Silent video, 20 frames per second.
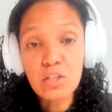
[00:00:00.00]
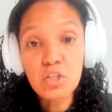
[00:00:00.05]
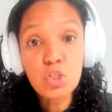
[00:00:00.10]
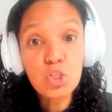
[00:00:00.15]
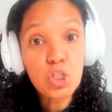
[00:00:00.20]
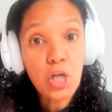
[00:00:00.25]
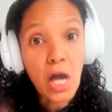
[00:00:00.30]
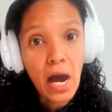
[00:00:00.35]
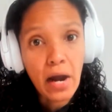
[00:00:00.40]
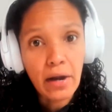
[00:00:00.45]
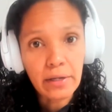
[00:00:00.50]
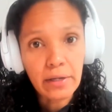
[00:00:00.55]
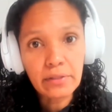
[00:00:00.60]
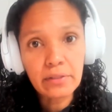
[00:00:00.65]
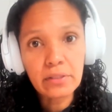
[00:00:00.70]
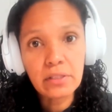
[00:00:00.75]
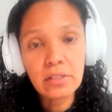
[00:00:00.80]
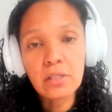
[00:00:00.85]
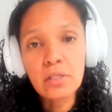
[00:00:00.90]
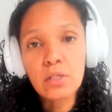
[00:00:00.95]

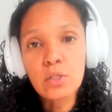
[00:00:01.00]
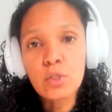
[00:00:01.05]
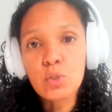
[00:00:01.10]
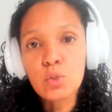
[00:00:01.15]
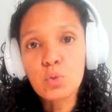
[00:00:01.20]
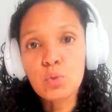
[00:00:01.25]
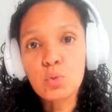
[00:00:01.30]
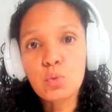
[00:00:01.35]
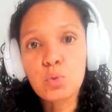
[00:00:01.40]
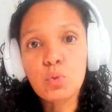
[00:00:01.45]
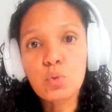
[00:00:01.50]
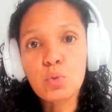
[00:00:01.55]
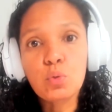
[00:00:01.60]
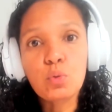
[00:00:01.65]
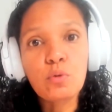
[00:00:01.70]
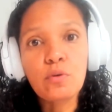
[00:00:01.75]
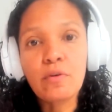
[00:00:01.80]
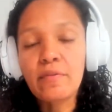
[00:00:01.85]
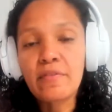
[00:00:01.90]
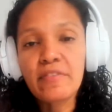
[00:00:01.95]
chart
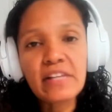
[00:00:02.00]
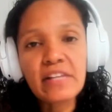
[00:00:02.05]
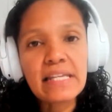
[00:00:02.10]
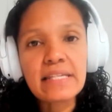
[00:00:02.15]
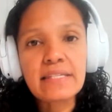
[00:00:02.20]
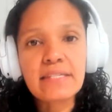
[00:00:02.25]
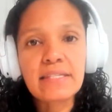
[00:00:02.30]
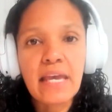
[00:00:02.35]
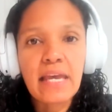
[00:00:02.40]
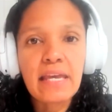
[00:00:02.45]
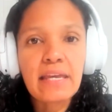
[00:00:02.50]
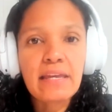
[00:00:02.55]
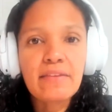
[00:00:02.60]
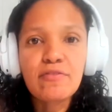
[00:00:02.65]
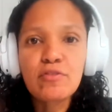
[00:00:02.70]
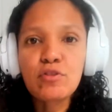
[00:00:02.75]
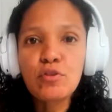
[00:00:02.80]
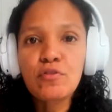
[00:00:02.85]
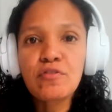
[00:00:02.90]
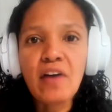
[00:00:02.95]
to, let's say, if
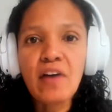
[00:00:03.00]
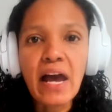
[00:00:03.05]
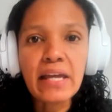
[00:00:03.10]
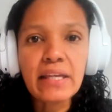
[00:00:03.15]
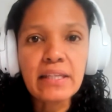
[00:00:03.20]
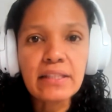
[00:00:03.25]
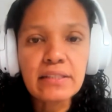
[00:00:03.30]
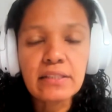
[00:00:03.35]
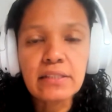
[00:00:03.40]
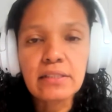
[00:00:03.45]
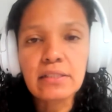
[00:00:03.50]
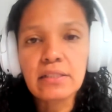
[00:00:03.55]
you find